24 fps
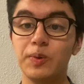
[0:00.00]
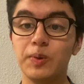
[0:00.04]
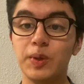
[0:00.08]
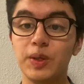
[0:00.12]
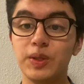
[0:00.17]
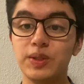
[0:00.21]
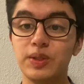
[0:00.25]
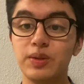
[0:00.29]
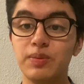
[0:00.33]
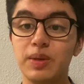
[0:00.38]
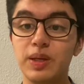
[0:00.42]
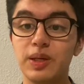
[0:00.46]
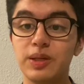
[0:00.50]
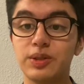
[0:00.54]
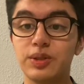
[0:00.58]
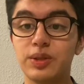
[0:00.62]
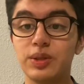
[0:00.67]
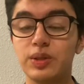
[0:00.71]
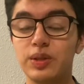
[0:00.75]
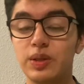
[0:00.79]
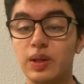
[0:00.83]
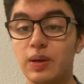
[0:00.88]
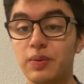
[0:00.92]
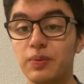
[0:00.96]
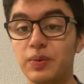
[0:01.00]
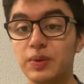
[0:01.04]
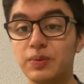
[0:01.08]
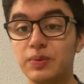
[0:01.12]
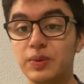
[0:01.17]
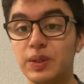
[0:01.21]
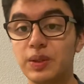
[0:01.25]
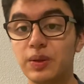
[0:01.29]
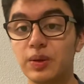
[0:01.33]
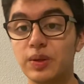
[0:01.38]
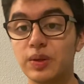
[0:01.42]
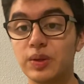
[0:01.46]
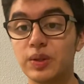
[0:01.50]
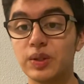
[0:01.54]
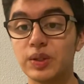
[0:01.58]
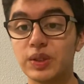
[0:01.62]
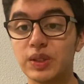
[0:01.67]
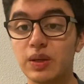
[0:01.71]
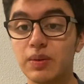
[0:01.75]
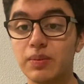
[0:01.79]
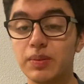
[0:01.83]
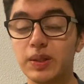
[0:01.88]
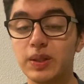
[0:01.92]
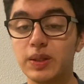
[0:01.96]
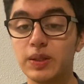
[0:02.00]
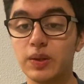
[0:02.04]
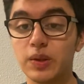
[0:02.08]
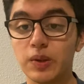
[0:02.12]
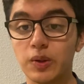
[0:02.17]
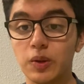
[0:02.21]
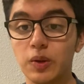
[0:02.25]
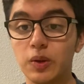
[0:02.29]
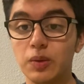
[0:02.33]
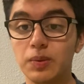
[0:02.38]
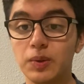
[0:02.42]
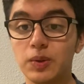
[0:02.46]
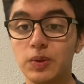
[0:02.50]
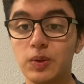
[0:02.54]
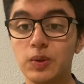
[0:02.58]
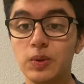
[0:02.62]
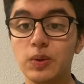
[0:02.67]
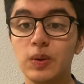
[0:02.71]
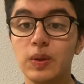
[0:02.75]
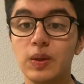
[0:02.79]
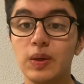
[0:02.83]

to make sure that when we are assembling our oboe